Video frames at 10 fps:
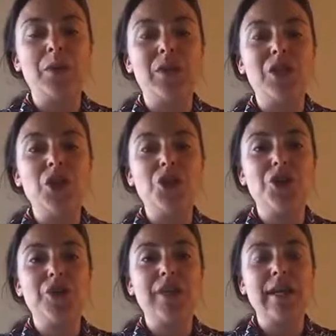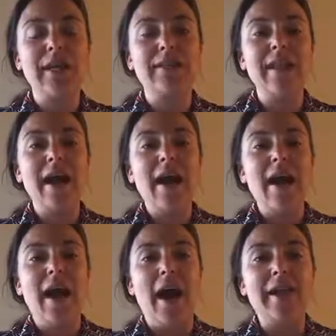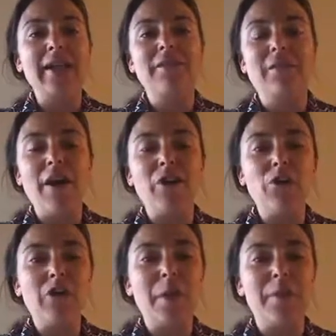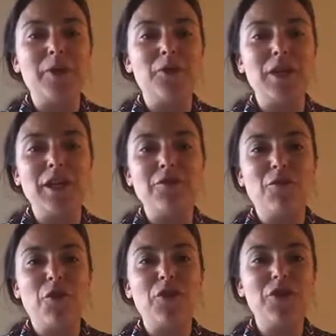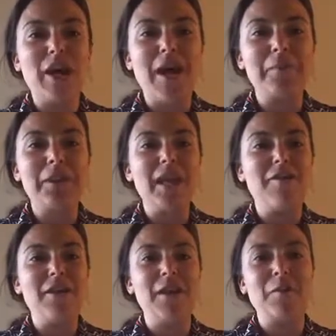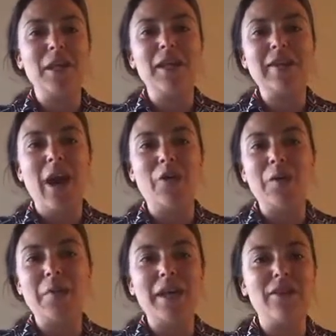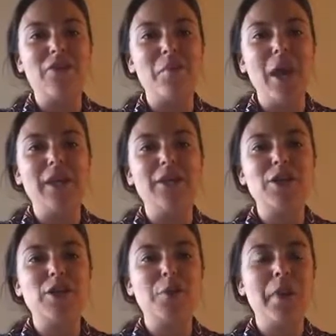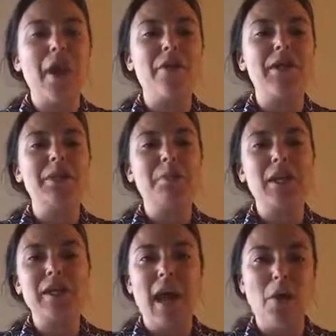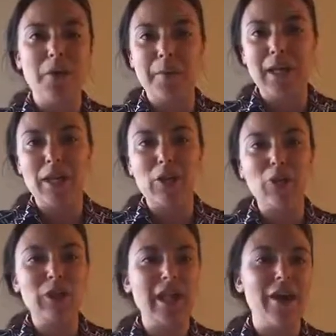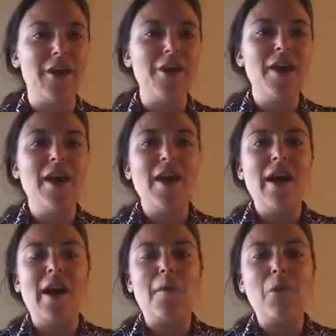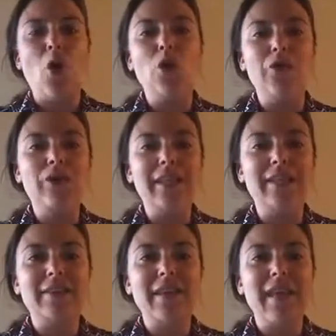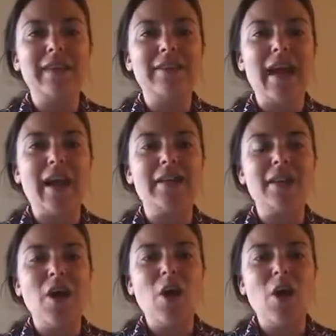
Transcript: with the teachers, is identifying those opportunities for time saving, be it automated reminders to parents, be it automated newsletter, all of these things that